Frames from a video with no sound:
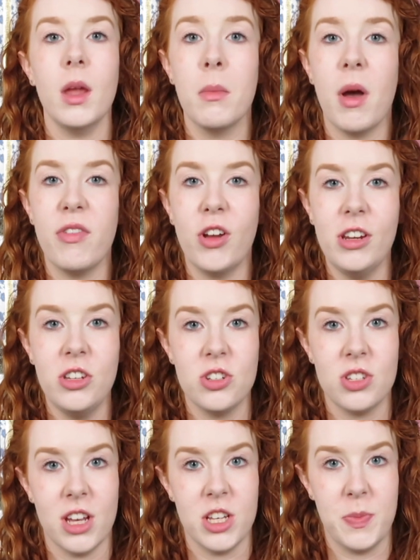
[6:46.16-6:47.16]
but I've only
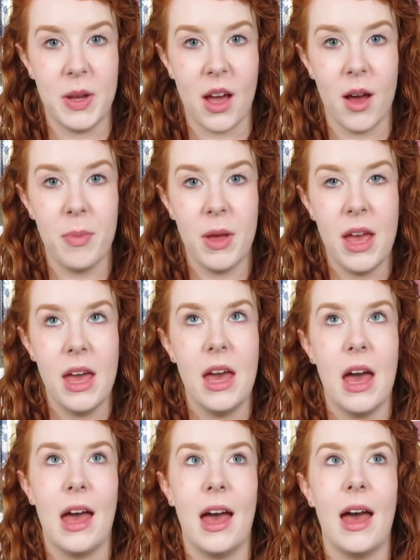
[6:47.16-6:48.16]
just started to pick up
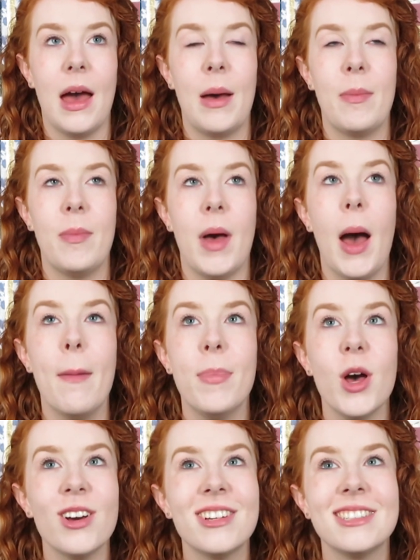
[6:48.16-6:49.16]
her
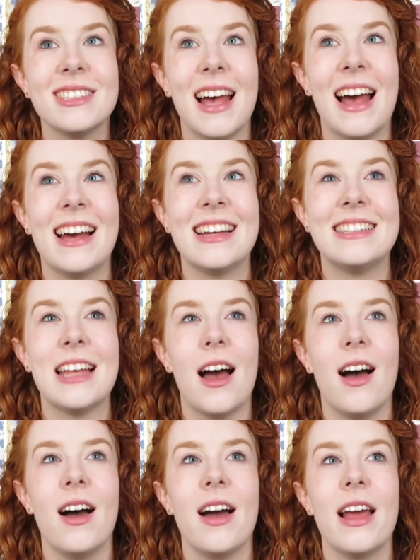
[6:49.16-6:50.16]
books, and
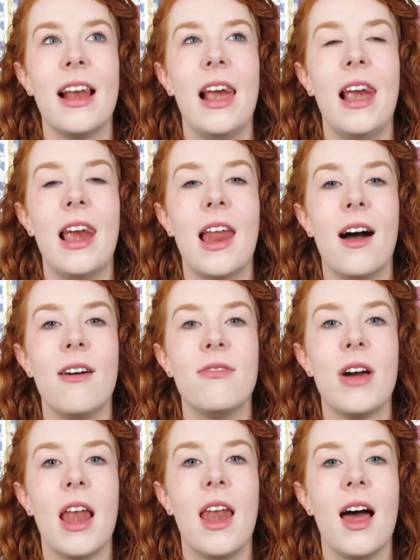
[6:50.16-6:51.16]
I love,
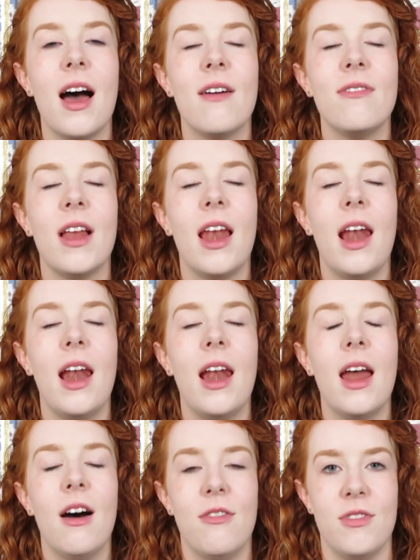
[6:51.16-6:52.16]
love,
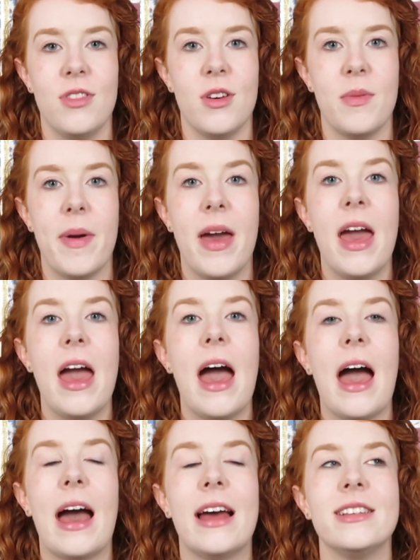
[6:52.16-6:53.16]
love them.
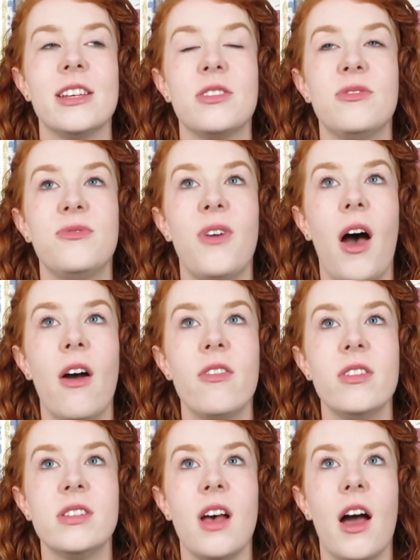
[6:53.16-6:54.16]
And as far
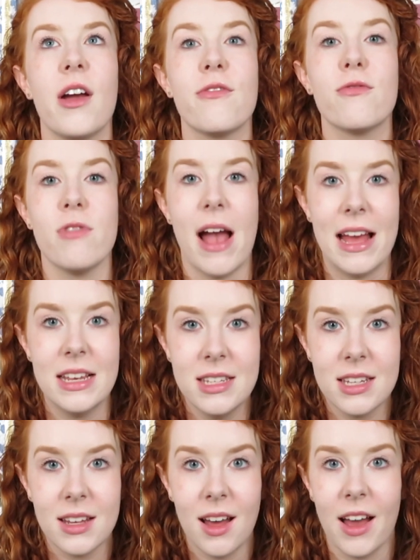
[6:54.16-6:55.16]
as I've read,
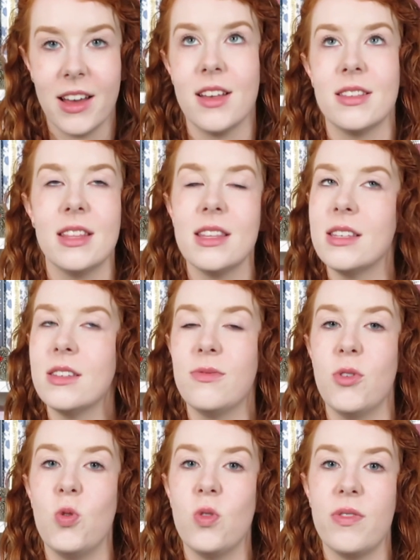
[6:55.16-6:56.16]
I can't say this is
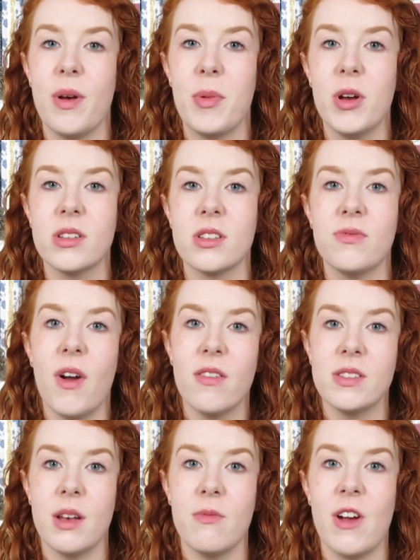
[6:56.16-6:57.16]
for all of her books, as far
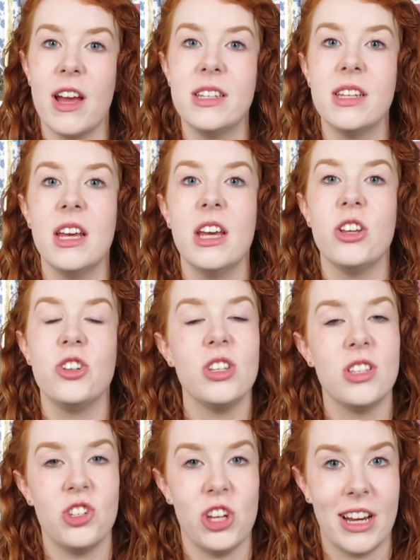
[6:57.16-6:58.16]
as I've read,
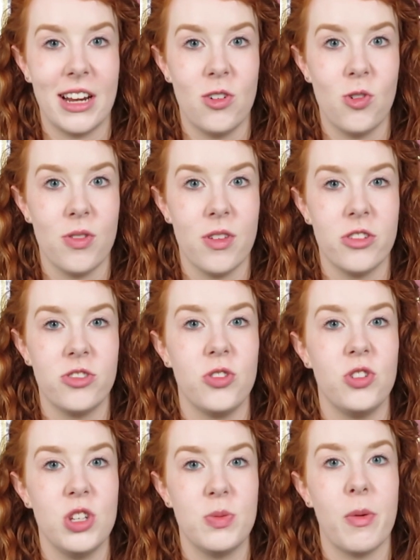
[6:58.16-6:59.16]
she's a chick lit author. So
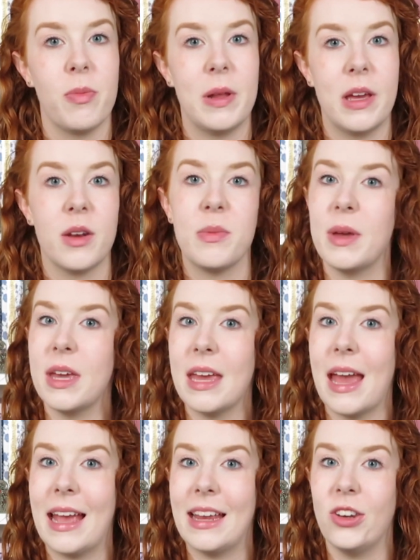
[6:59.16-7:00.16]
she's probably going to
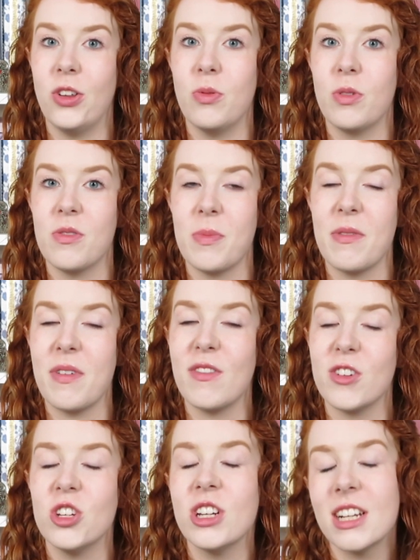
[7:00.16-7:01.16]
be a new one of my
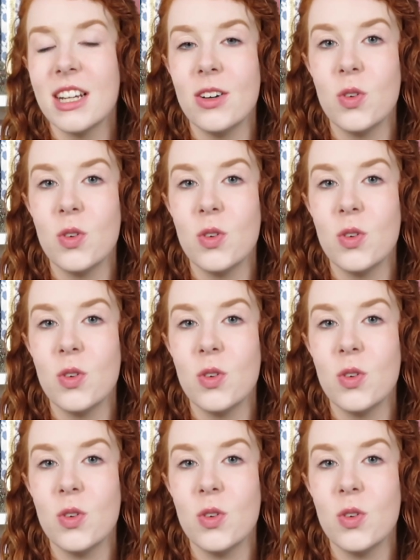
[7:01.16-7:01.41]
favourite chick lit